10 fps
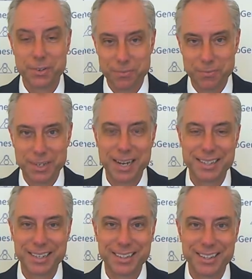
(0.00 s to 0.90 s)

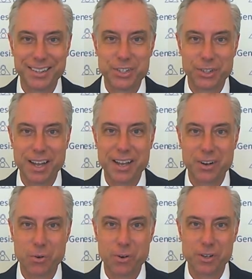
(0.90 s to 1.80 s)
technically the July
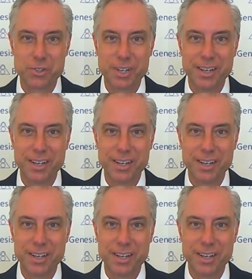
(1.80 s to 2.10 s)
course,